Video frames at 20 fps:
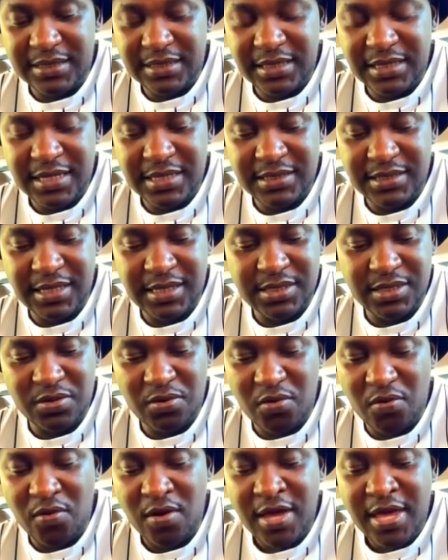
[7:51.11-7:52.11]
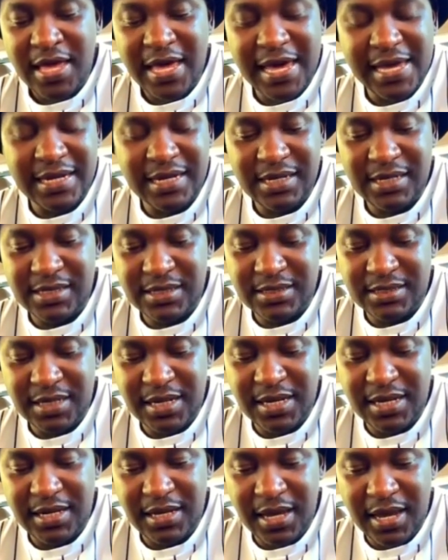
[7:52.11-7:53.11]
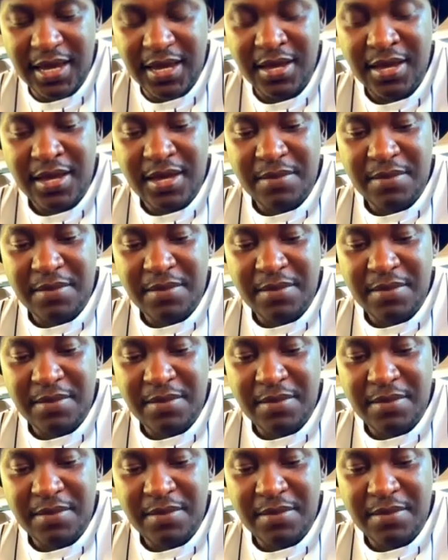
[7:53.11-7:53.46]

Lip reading: And I said, no, I didn't tell her,